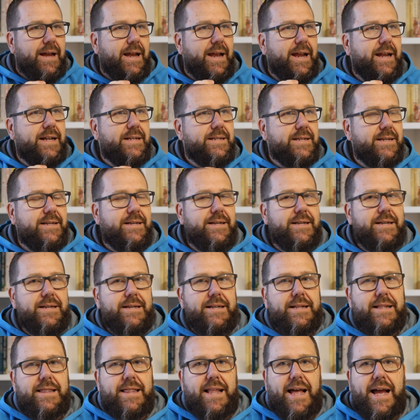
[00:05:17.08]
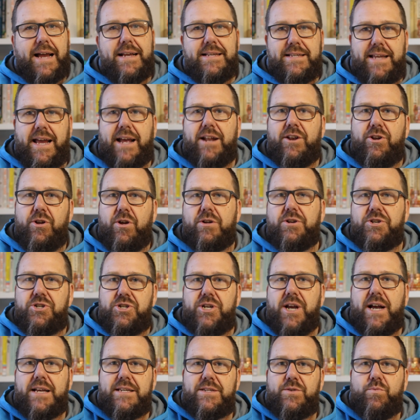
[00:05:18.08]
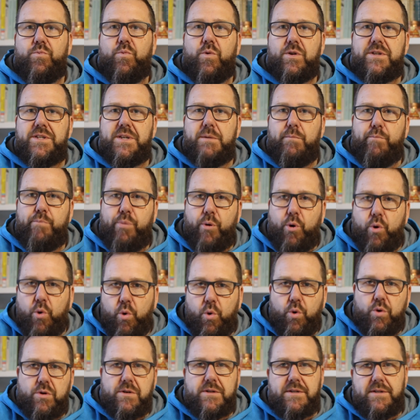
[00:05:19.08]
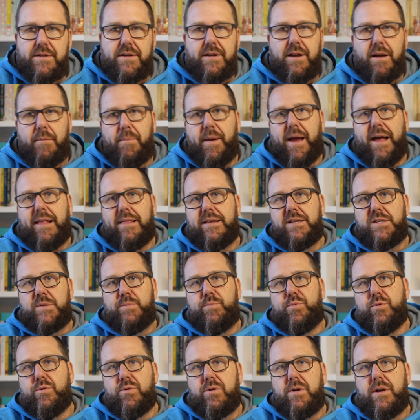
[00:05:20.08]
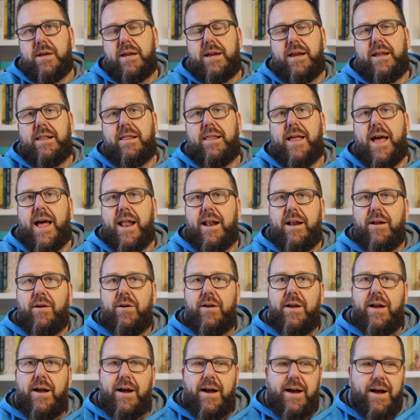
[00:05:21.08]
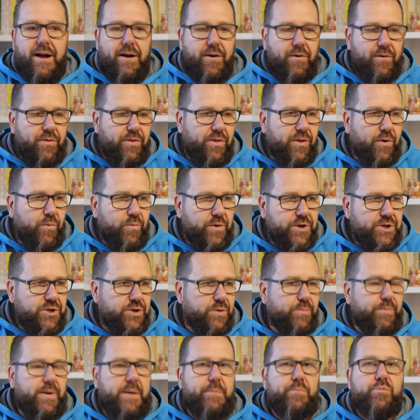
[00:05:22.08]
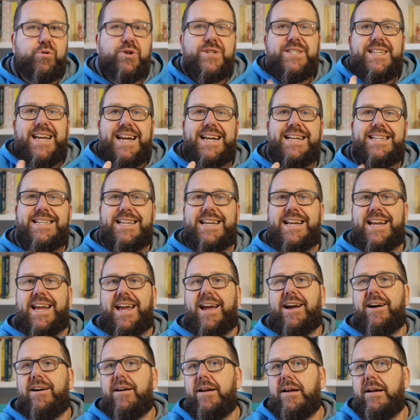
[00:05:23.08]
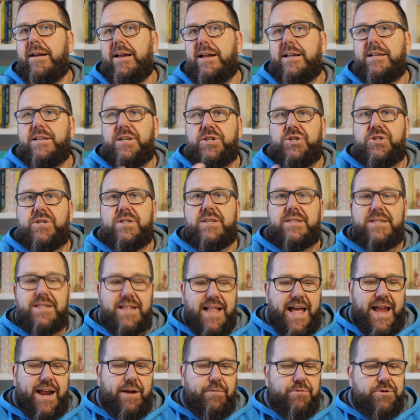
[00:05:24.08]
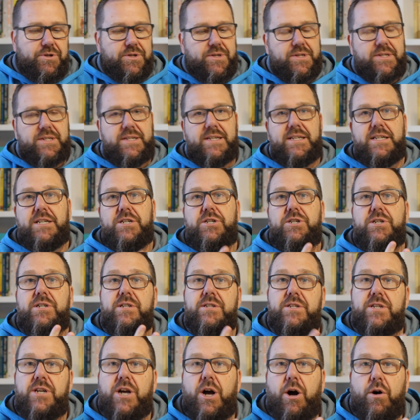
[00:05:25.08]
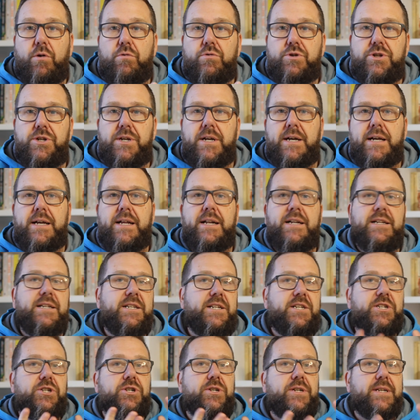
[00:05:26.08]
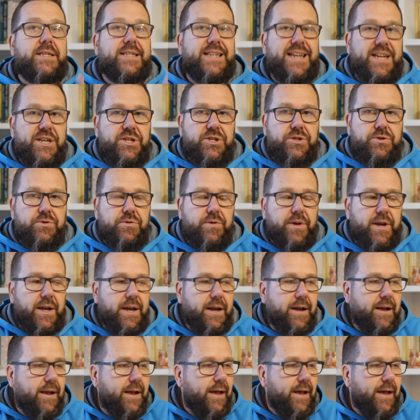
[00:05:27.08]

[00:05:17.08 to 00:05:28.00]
it lays out not just what's important about this book, in that that we should be protecting our Indigenous languages, Indigenous culture, and Indigenous history,